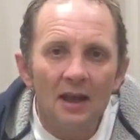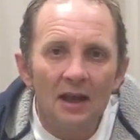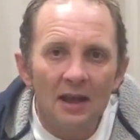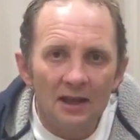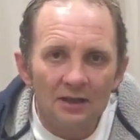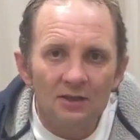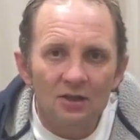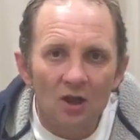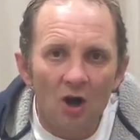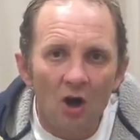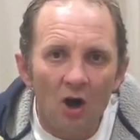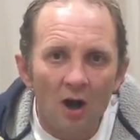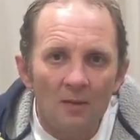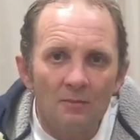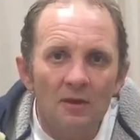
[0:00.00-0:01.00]
It's
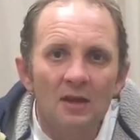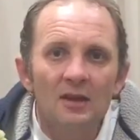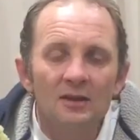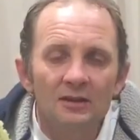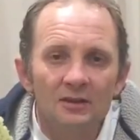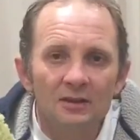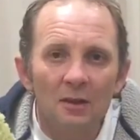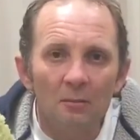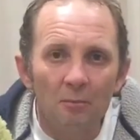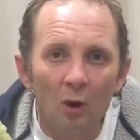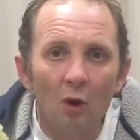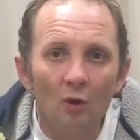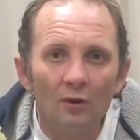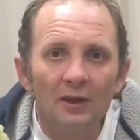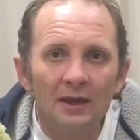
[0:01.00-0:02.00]
time to
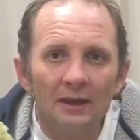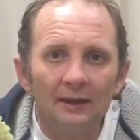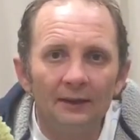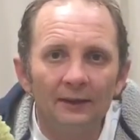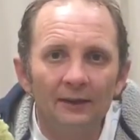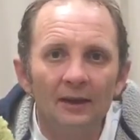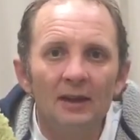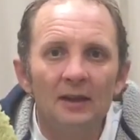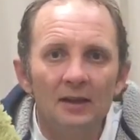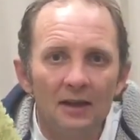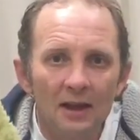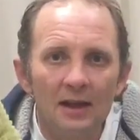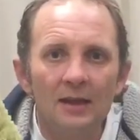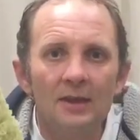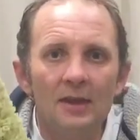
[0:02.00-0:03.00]
put these
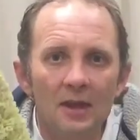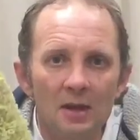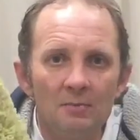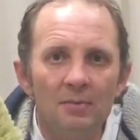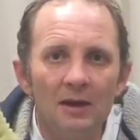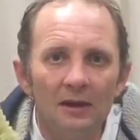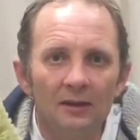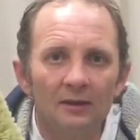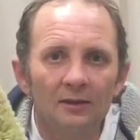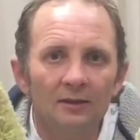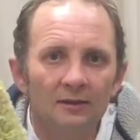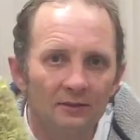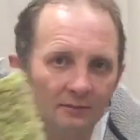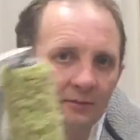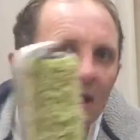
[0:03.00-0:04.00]
in the bin.
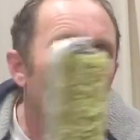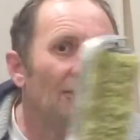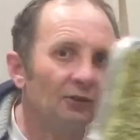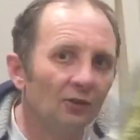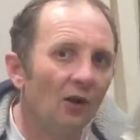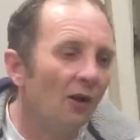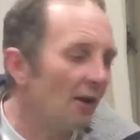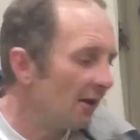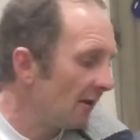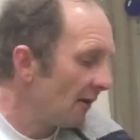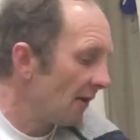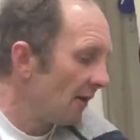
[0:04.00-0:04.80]
That's right.